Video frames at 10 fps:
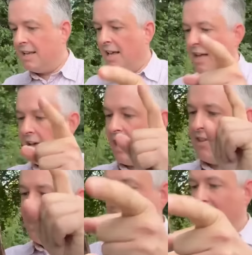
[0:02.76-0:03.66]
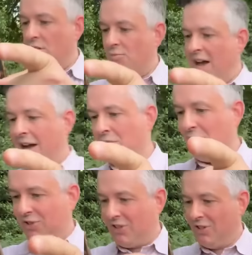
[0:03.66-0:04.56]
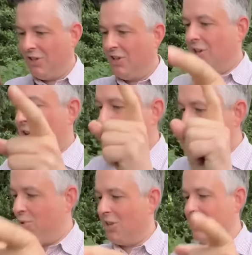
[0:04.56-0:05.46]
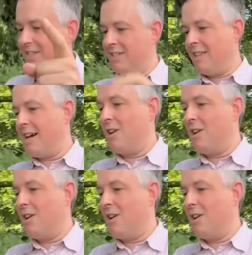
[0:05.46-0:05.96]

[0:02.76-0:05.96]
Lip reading: Shockat Adam beat Shadow Paymaster General Jonathan